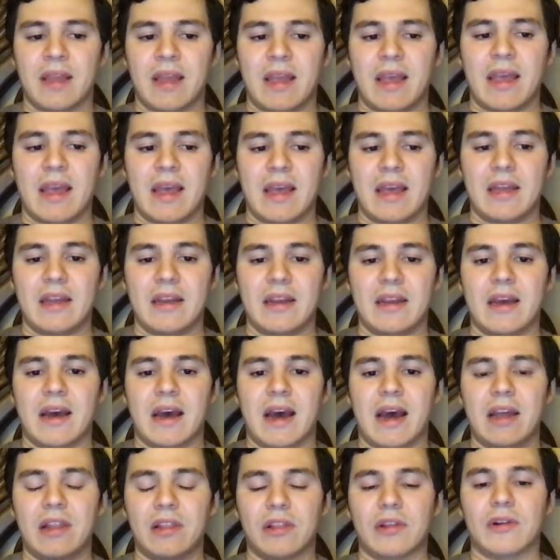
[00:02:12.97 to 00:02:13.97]
And
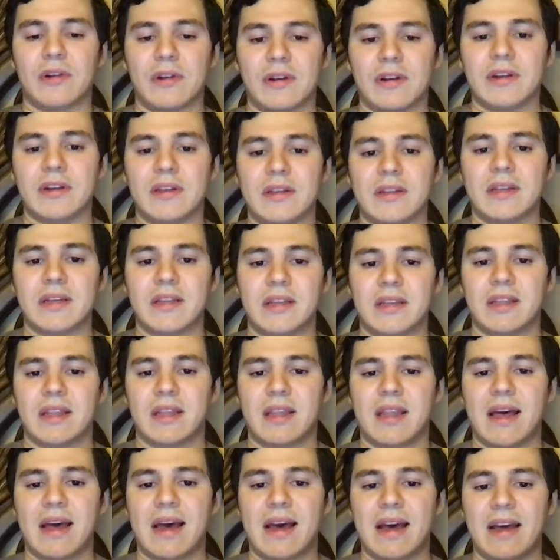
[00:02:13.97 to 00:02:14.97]
I learned
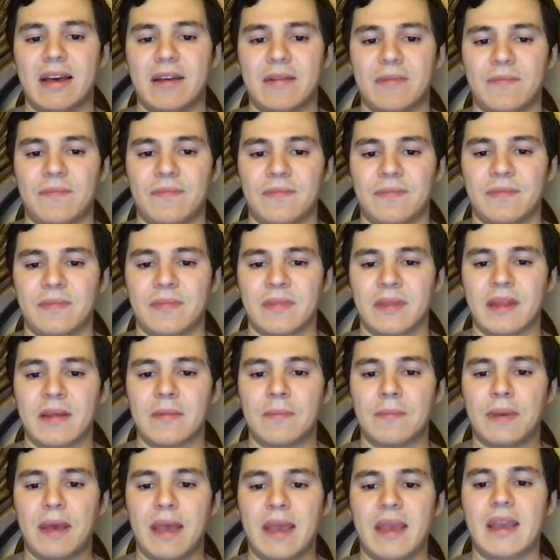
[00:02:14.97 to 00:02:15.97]
that
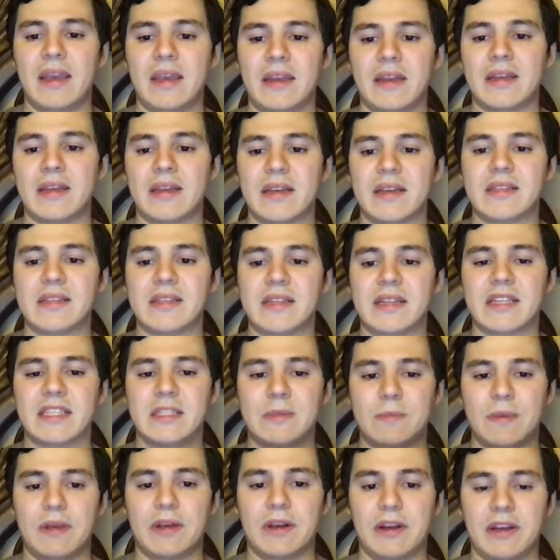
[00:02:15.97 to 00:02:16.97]
pain is an
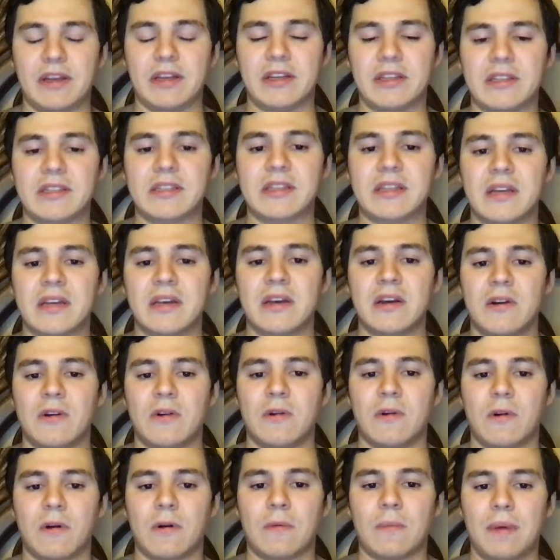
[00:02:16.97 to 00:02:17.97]
experience,
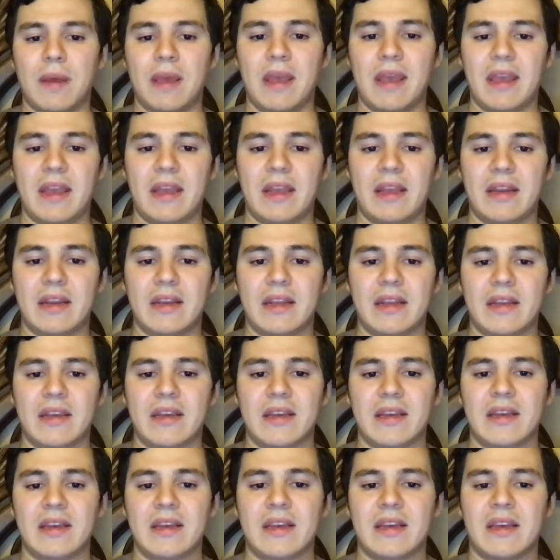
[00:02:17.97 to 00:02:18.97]
or pain
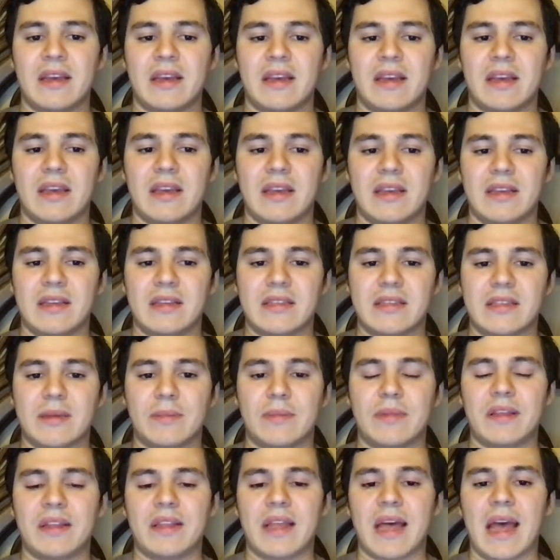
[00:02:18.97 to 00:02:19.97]
is
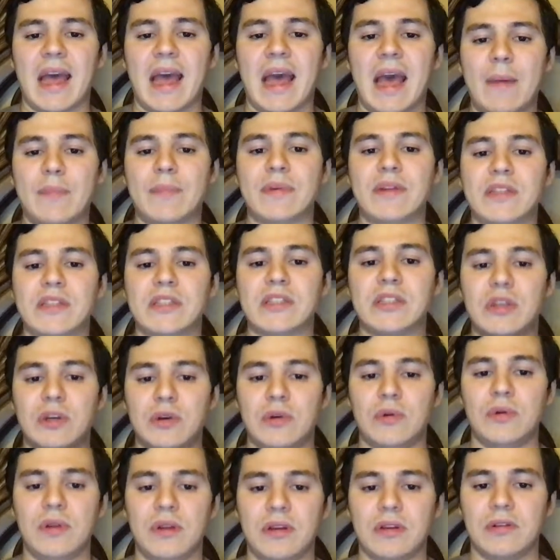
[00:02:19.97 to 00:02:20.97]
something that happens to
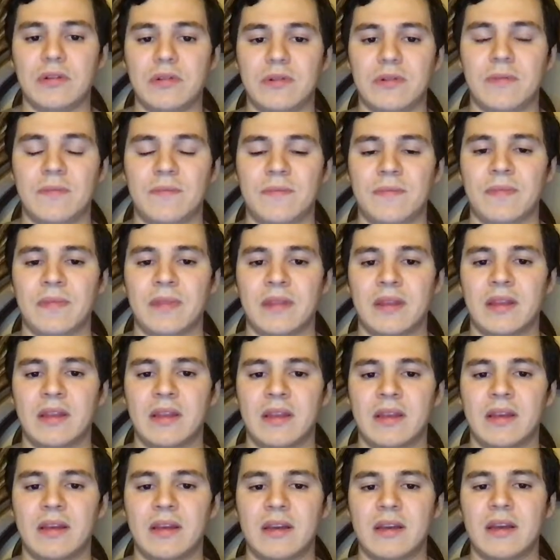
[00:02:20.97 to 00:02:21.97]
you.
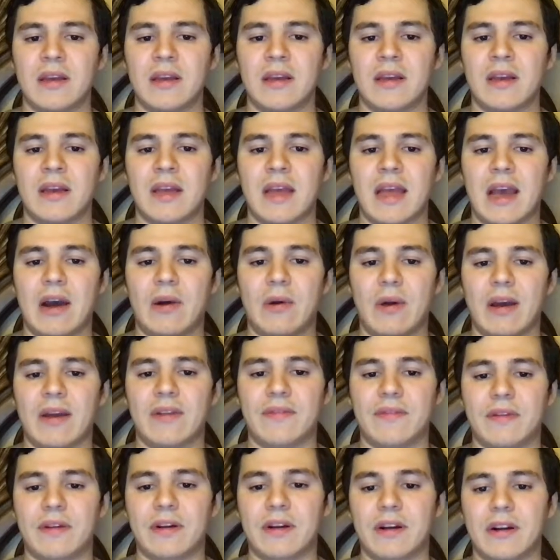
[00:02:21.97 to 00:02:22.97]

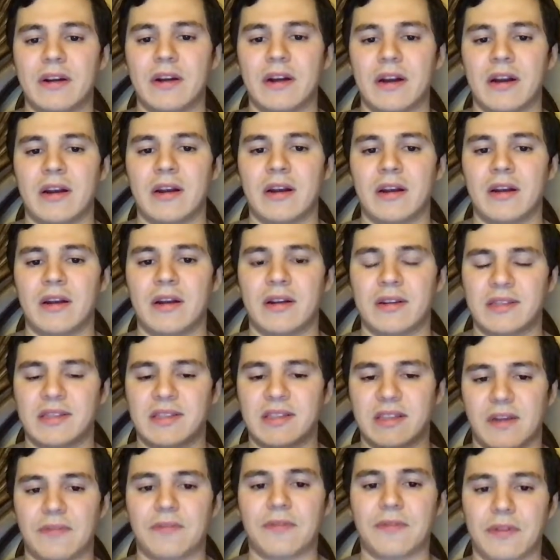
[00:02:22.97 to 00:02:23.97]
However,
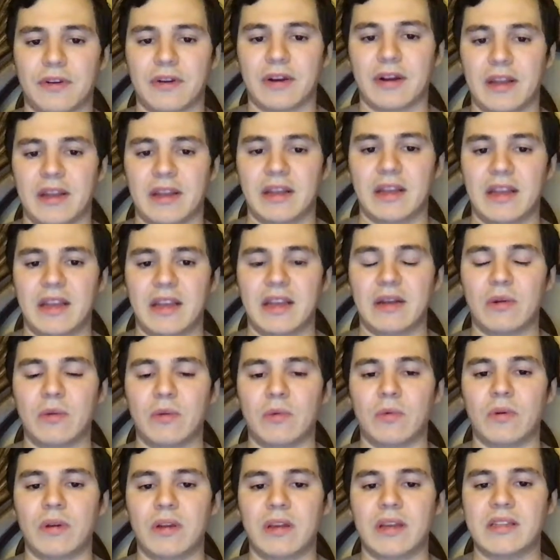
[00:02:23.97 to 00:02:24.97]
suffering
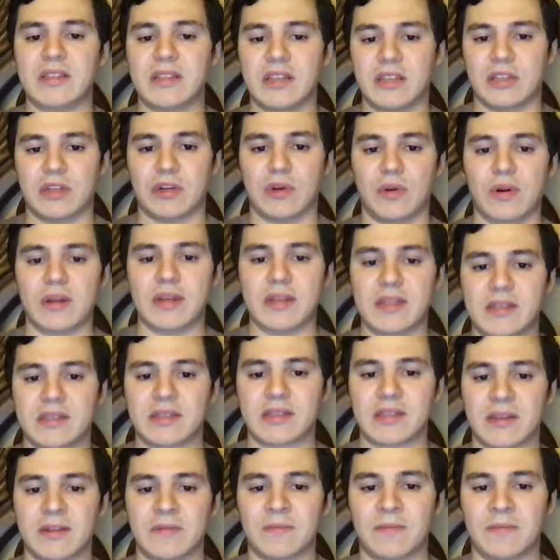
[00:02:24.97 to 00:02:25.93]
is a choice.